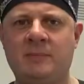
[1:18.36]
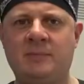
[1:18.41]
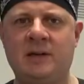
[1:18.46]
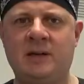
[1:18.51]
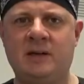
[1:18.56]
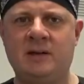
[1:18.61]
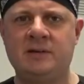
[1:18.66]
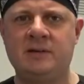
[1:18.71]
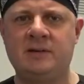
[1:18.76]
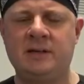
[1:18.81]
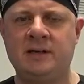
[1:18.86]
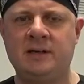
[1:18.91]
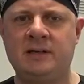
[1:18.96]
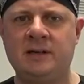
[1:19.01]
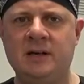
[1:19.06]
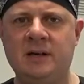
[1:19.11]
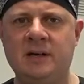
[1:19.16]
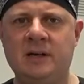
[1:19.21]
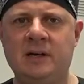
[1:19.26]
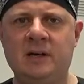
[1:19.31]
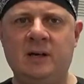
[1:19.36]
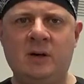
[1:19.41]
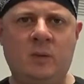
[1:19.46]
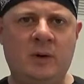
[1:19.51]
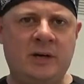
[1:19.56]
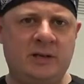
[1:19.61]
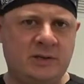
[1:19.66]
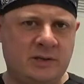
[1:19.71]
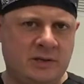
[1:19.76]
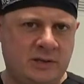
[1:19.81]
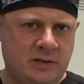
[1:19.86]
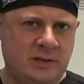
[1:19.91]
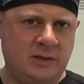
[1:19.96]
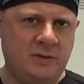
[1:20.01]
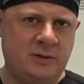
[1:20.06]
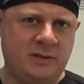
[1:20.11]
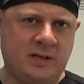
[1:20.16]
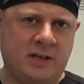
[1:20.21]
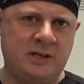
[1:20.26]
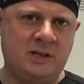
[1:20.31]
implanted, with just
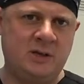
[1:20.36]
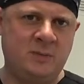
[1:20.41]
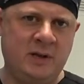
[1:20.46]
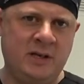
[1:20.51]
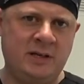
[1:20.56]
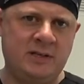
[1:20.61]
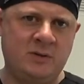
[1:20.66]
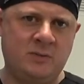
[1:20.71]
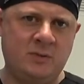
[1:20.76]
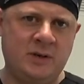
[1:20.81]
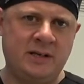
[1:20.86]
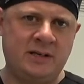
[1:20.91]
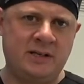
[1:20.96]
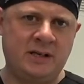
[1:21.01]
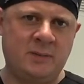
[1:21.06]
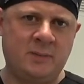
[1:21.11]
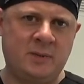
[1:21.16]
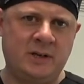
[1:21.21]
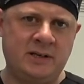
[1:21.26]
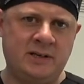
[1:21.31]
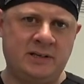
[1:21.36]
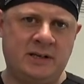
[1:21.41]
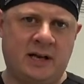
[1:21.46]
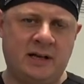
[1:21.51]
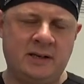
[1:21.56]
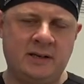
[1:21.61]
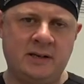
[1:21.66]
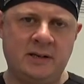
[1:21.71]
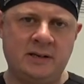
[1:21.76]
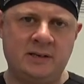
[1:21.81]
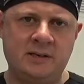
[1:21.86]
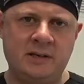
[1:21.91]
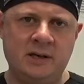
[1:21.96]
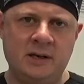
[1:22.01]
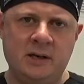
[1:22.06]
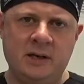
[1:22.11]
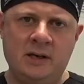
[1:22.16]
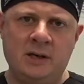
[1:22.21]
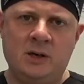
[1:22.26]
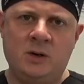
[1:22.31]
2 centimetre rear tip extenders,
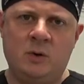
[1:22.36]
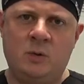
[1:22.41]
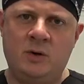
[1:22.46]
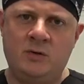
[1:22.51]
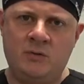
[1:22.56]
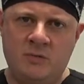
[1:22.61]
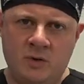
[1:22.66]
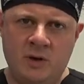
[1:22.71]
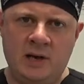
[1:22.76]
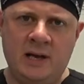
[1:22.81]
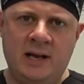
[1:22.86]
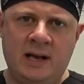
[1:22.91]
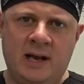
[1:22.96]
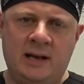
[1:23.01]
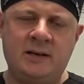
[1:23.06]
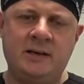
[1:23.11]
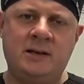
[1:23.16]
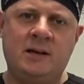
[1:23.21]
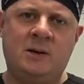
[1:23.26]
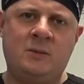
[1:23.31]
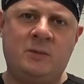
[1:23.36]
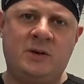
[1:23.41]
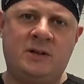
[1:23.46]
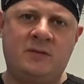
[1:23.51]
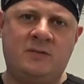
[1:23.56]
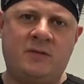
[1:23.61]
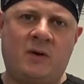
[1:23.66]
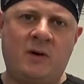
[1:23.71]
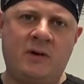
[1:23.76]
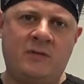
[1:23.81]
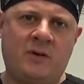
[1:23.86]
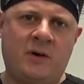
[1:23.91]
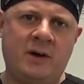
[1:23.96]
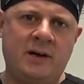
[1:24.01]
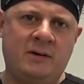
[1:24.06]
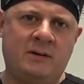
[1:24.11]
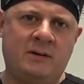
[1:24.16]
we've really ended up with a very, very